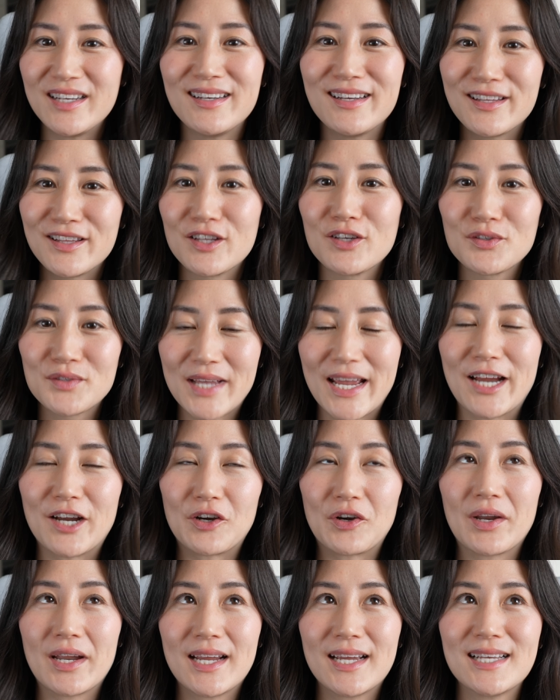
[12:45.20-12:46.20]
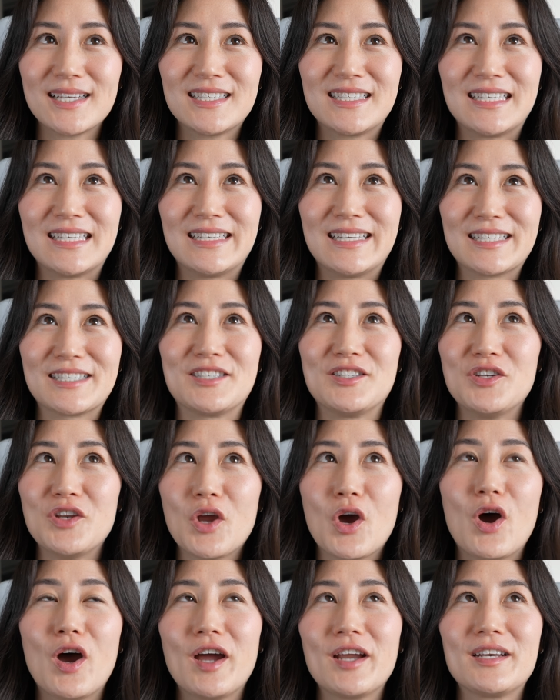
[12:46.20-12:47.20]
in those areas does
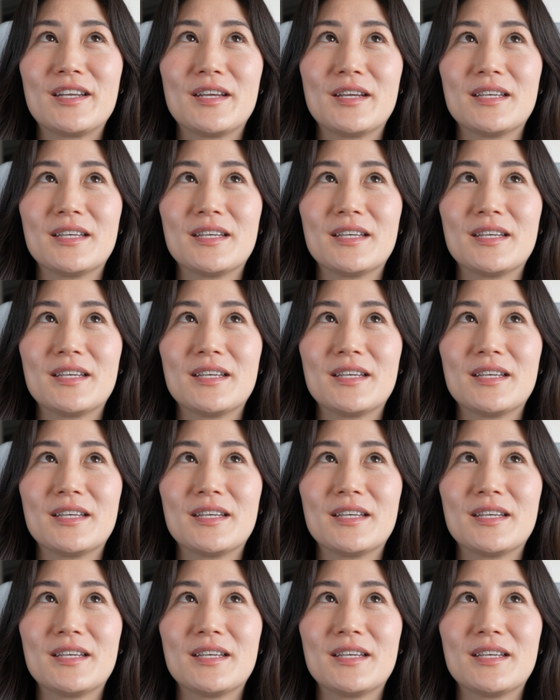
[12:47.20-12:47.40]
not